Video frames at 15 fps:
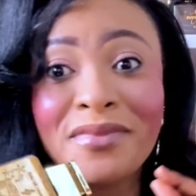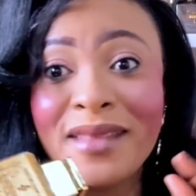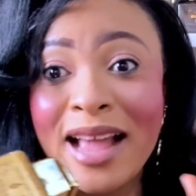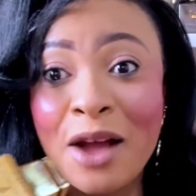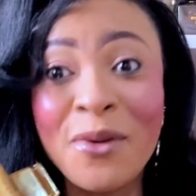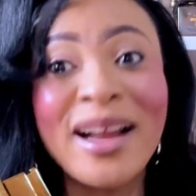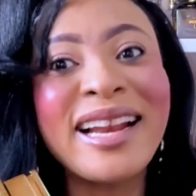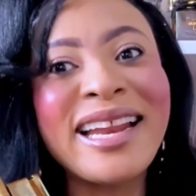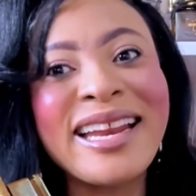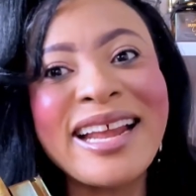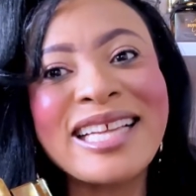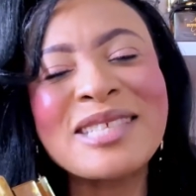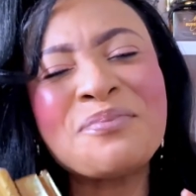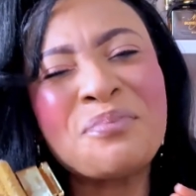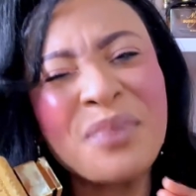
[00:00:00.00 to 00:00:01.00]

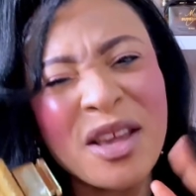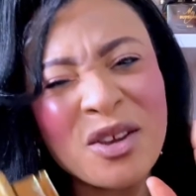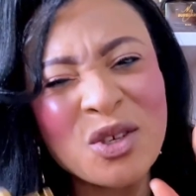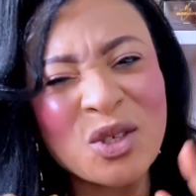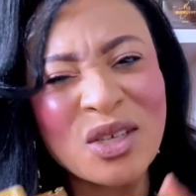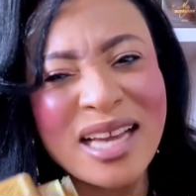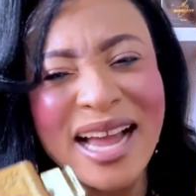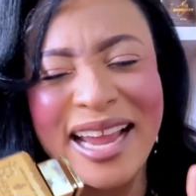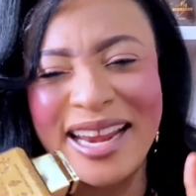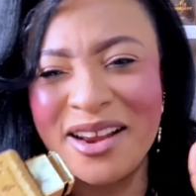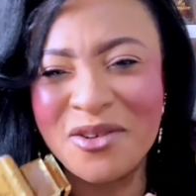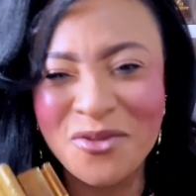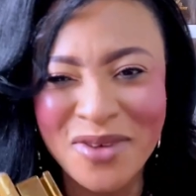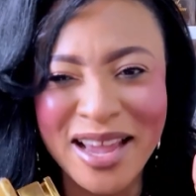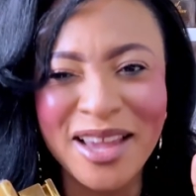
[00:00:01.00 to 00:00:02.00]
Aqualine's pink sugar in
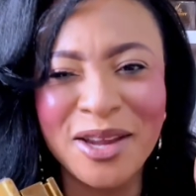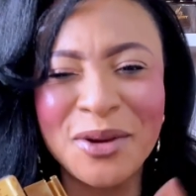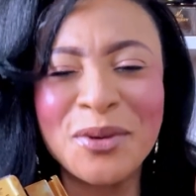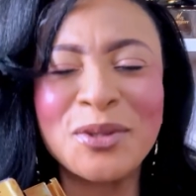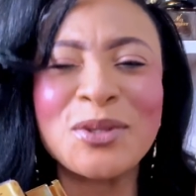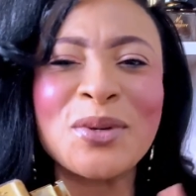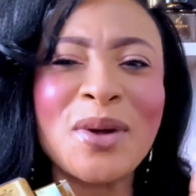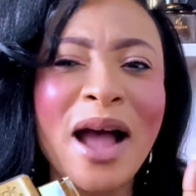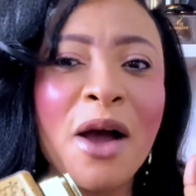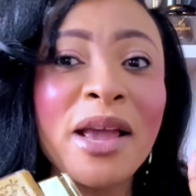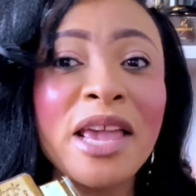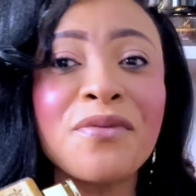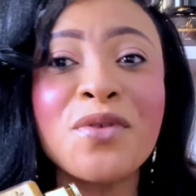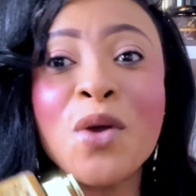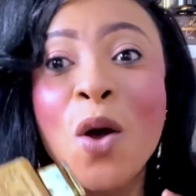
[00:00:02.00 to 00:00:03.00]
a way, So I'll
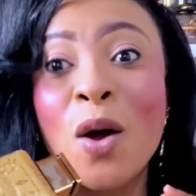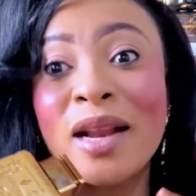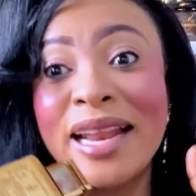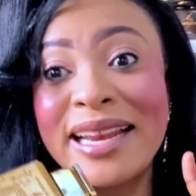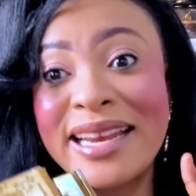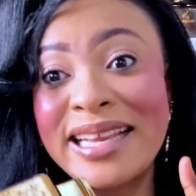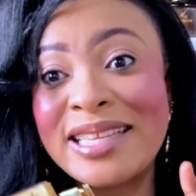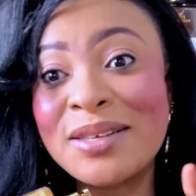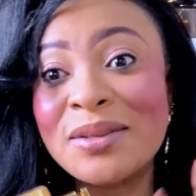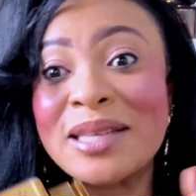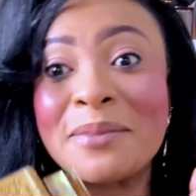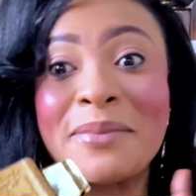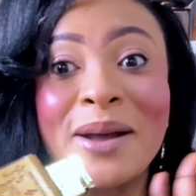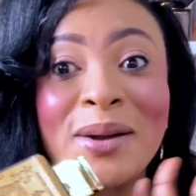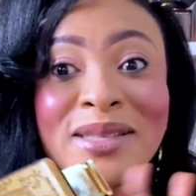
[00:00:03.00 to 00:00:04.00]
give you all the details
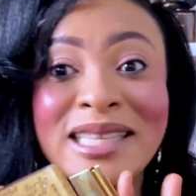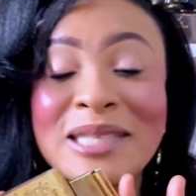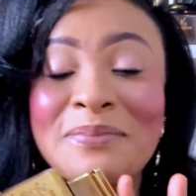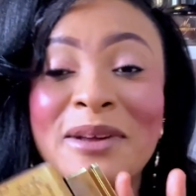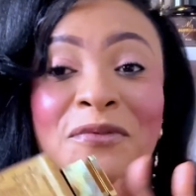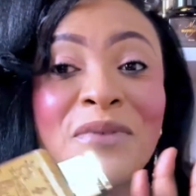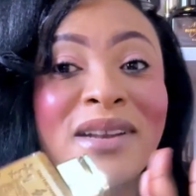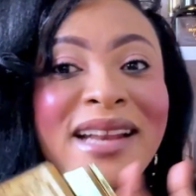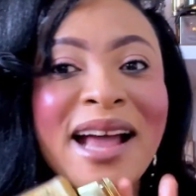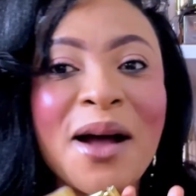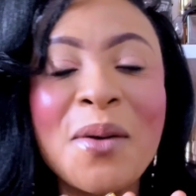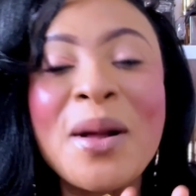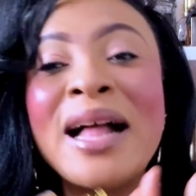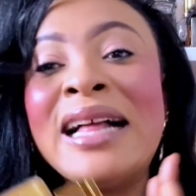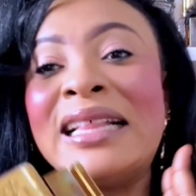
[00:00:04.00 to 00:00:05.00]
about it. But for
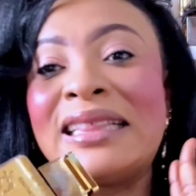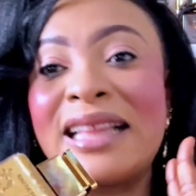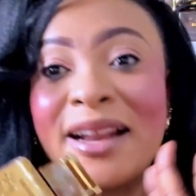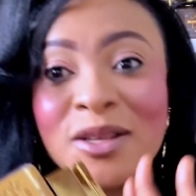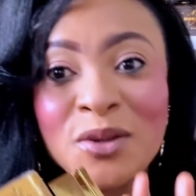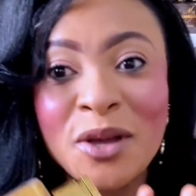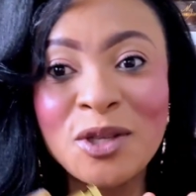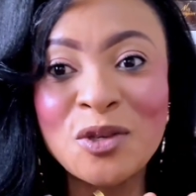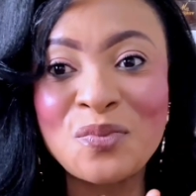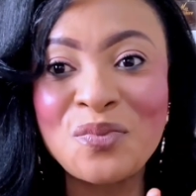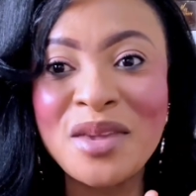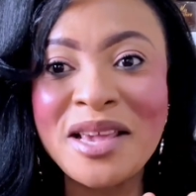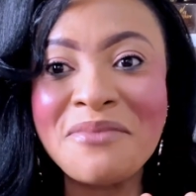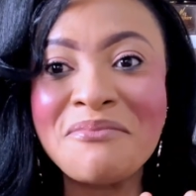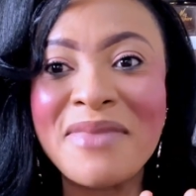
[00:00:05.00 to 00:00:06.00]
now, that is going to
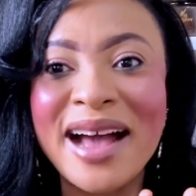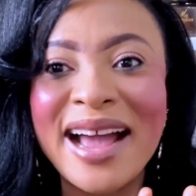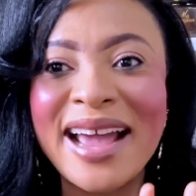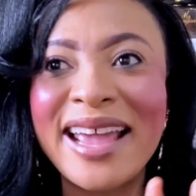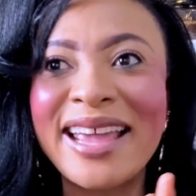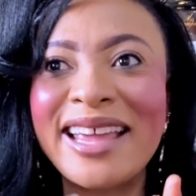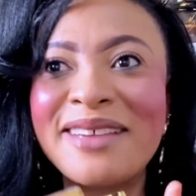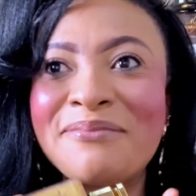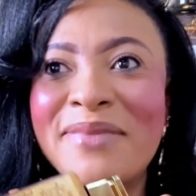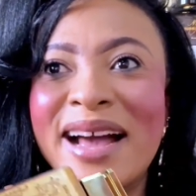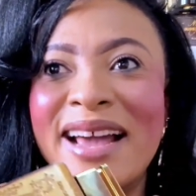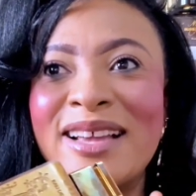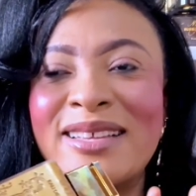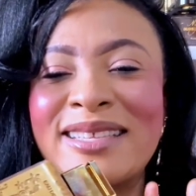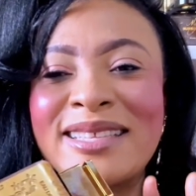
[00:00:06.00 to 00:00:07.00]
be
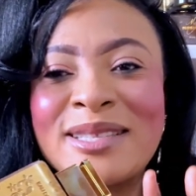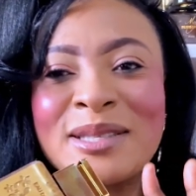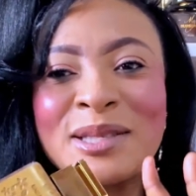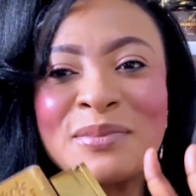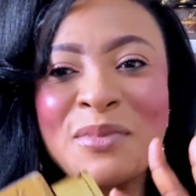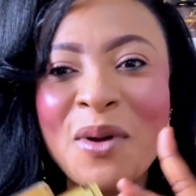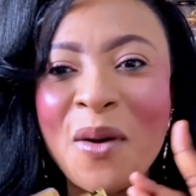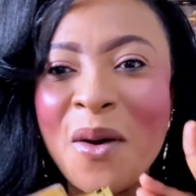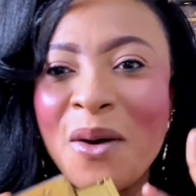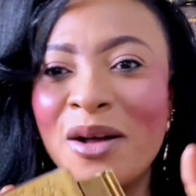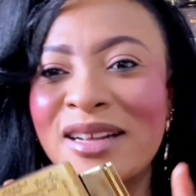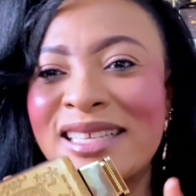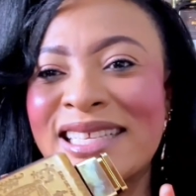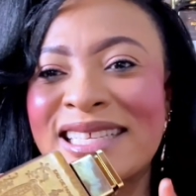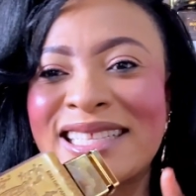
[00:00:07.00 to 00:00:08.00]
my
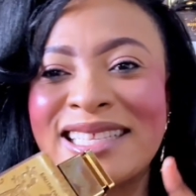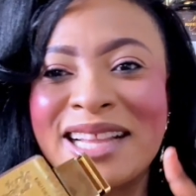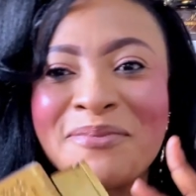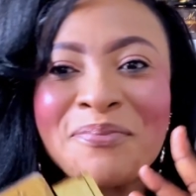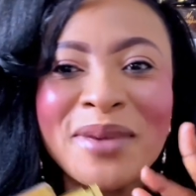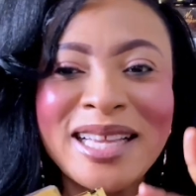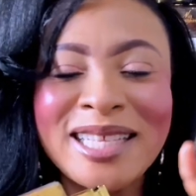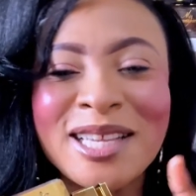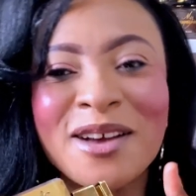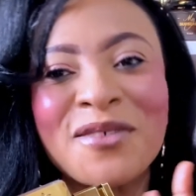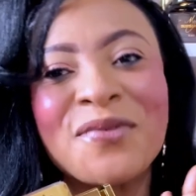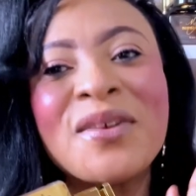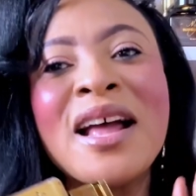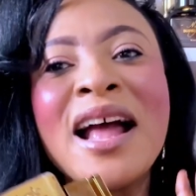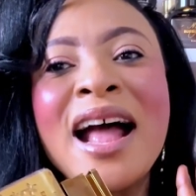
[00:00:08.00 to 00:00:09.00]
small snippet of